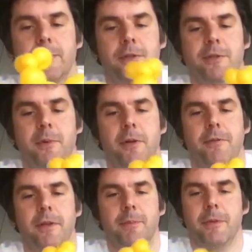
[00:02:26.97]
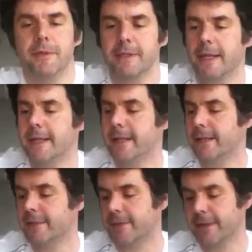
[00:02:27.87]
two small flippers, and then
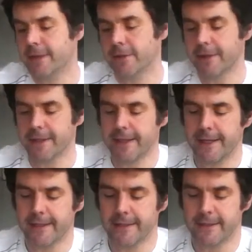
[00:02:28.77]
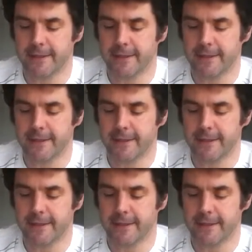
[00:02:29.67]
this funny looking head.